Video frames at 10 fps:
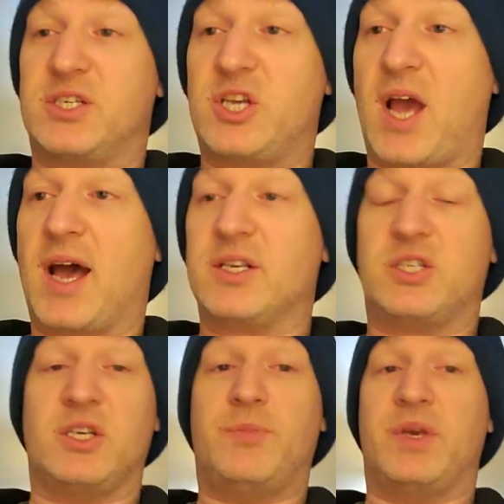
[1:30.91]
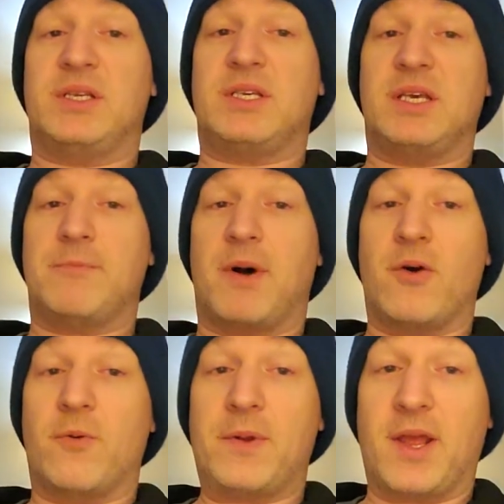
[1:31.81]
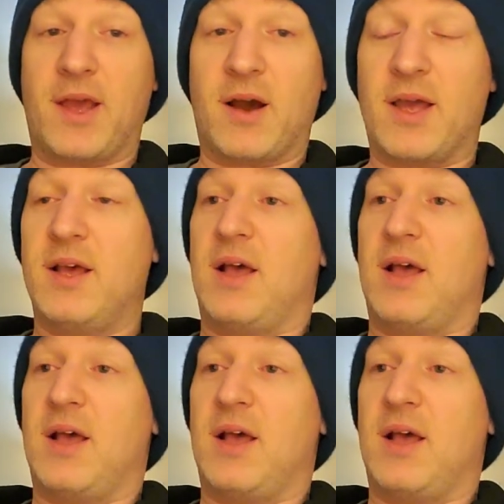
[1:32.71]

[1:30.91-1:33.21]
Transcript: Chat GPT by OpenAI.